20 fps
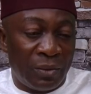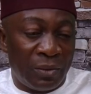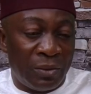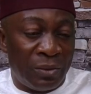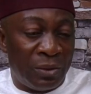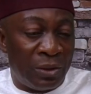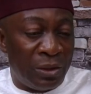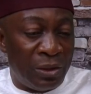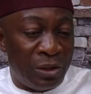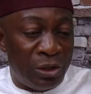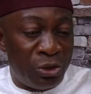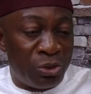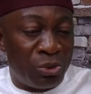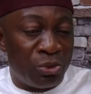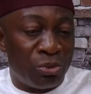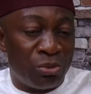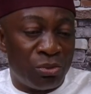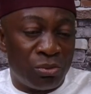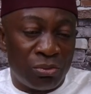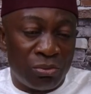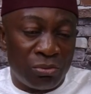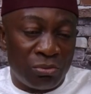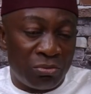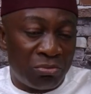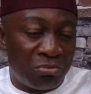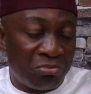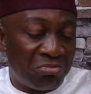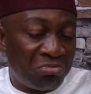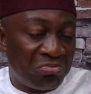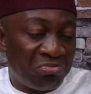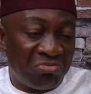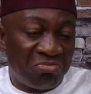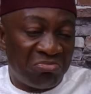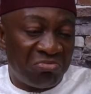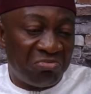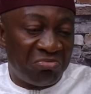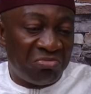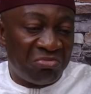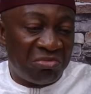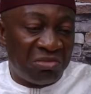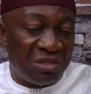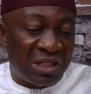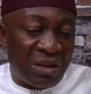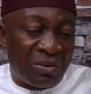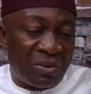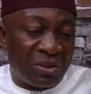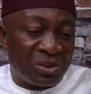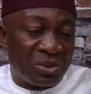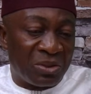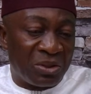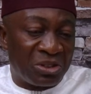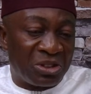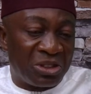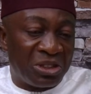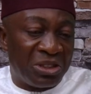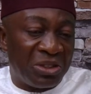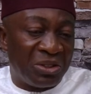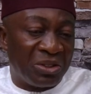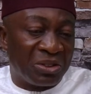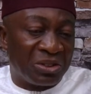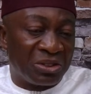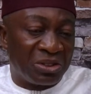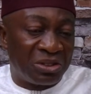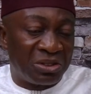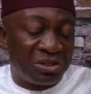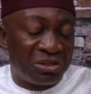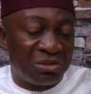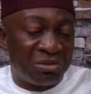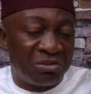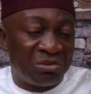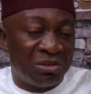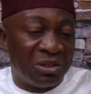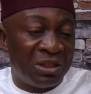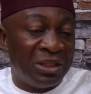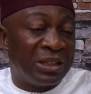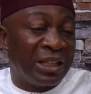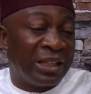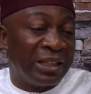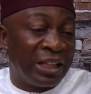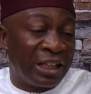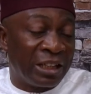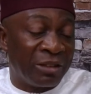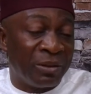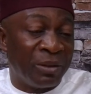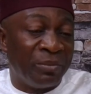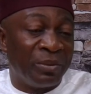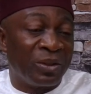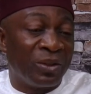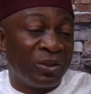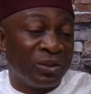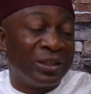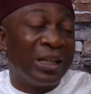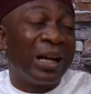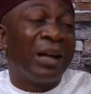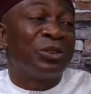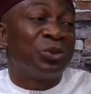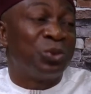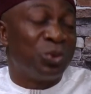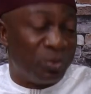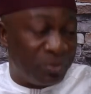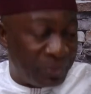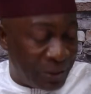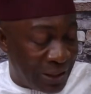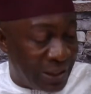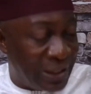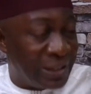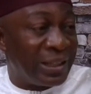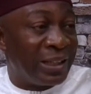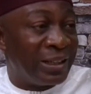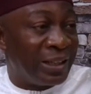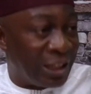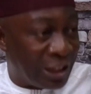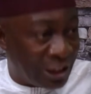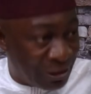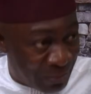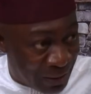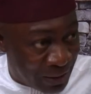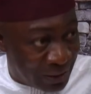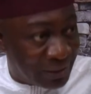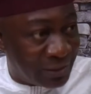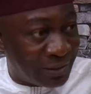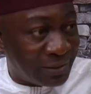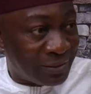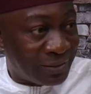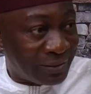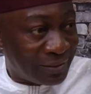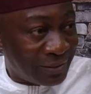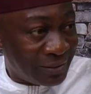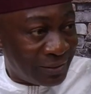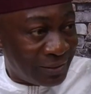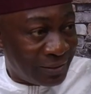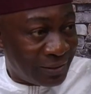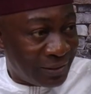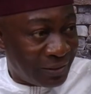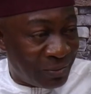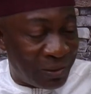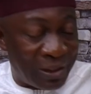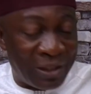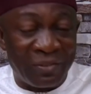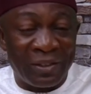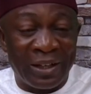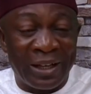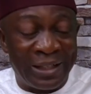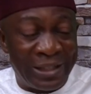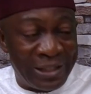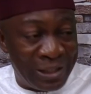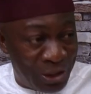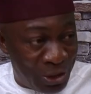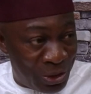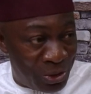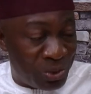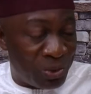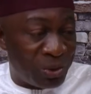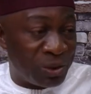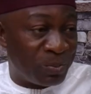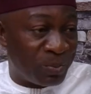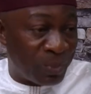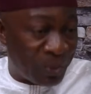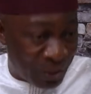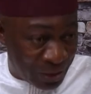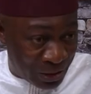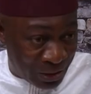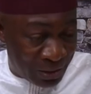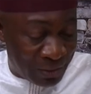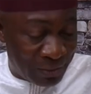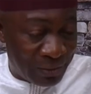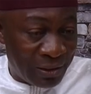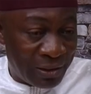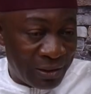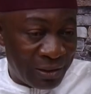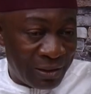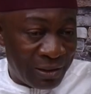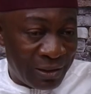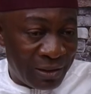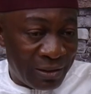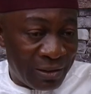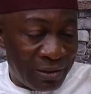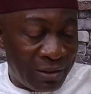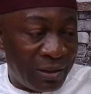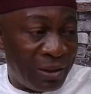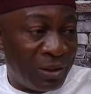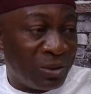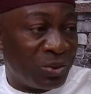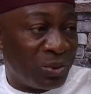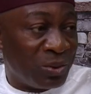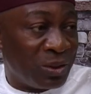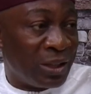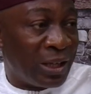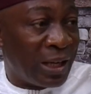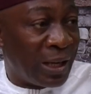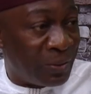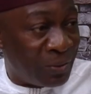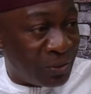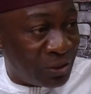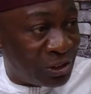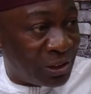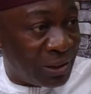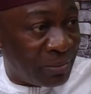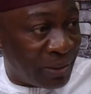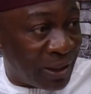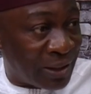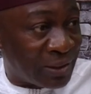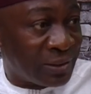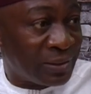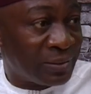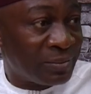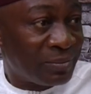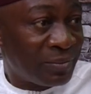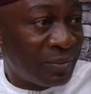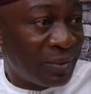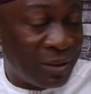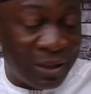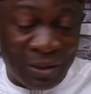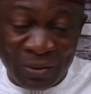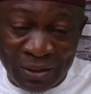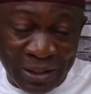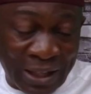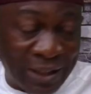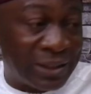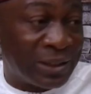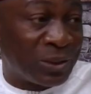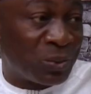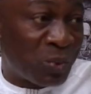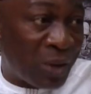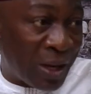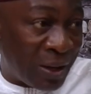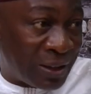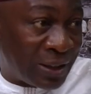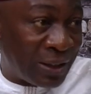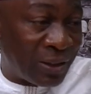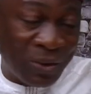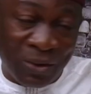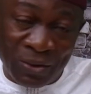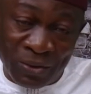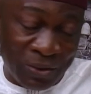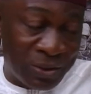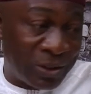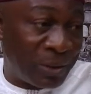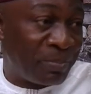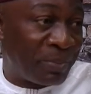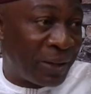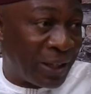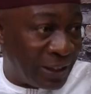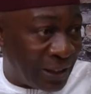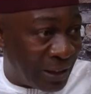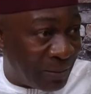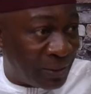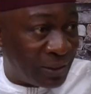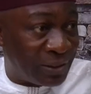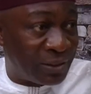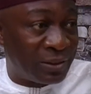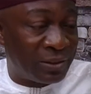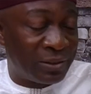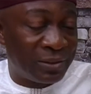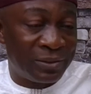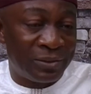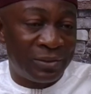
The issue that was not serious heated argument because there should be heated argument whenever any issue is brought into the hallowed chambers because that is why they call us a parliament.